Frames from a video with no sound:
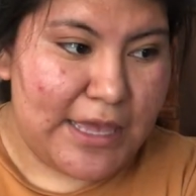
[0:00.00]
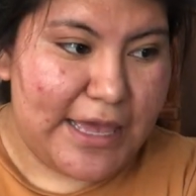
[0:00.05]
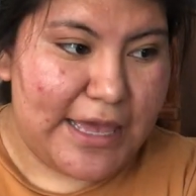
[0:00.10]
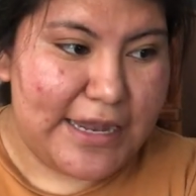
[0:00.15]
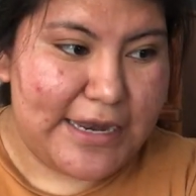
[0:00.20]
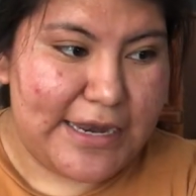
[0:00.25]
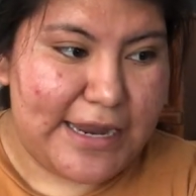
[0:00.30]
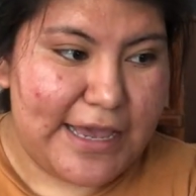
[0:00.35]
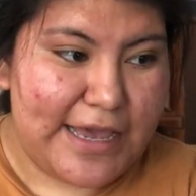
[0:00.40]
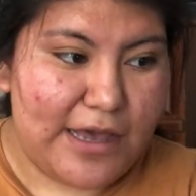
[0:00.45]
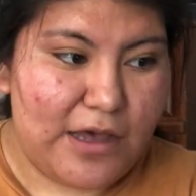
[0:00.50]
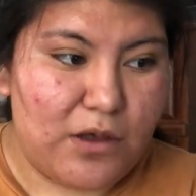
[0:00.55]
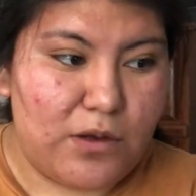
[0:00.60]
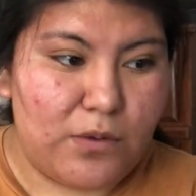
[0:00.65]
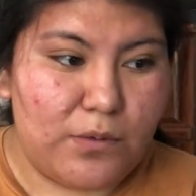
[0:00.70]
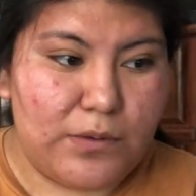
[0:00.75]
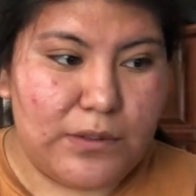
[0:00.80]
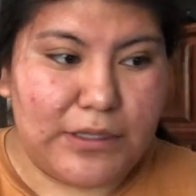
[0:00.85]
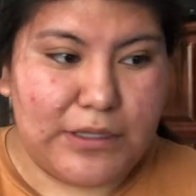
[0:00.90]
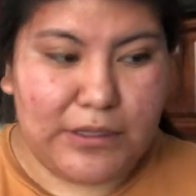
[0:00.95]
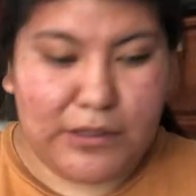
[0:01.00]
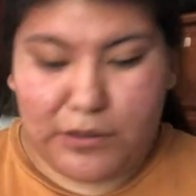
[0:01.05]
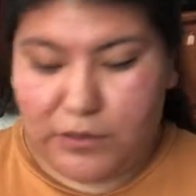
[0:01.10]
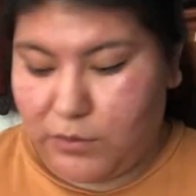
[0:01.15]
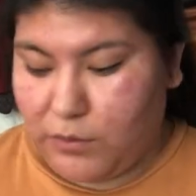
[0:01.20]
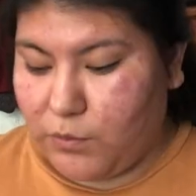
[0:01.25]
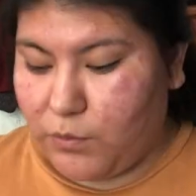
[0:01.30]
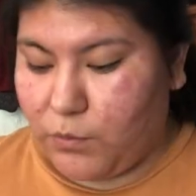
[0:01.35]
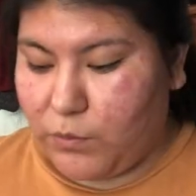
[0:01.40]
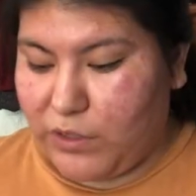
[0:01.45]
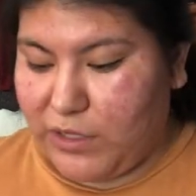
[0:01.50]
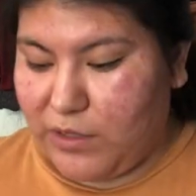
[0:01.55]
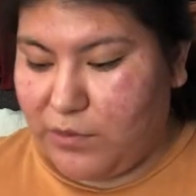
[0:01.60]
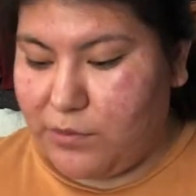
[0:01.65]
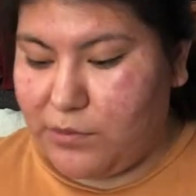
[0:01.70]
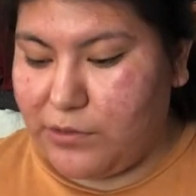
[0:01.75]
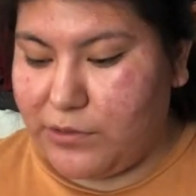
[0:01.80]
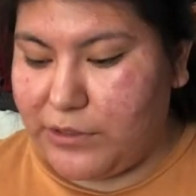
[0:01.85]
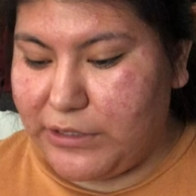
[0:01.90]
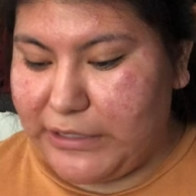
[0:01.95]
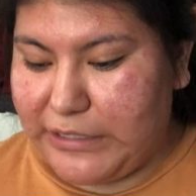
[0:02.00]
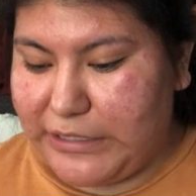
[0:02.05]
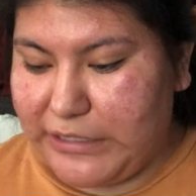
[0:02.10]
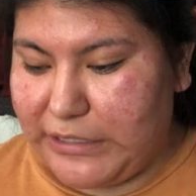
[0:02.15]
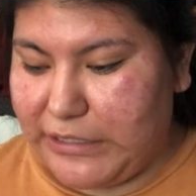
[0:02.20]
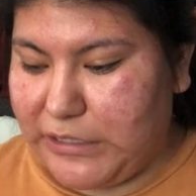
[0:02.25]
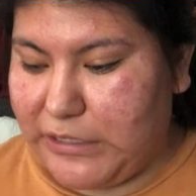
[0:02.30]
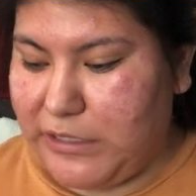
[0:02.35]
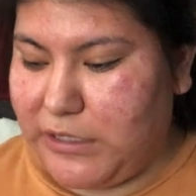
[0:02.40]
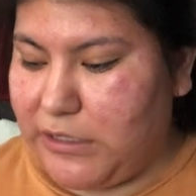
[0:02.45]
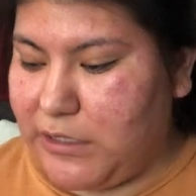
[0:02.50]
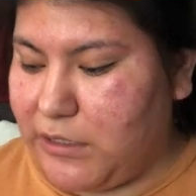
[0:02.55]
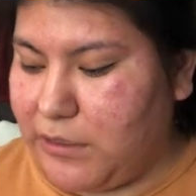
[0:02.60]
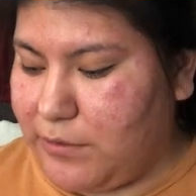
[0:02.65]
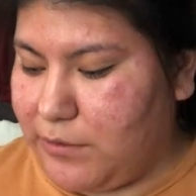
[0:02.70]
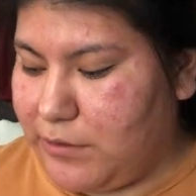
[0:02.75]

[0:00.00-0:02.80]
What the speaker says: and now we will need